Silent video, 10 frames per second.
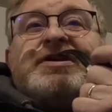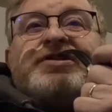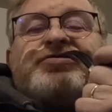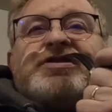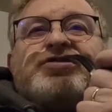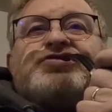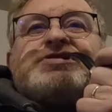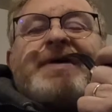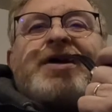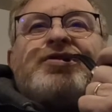good
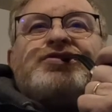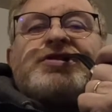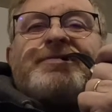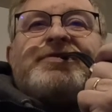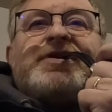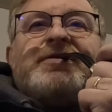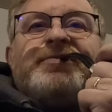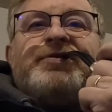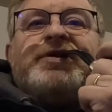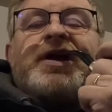tobacco shops there in
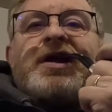Munich,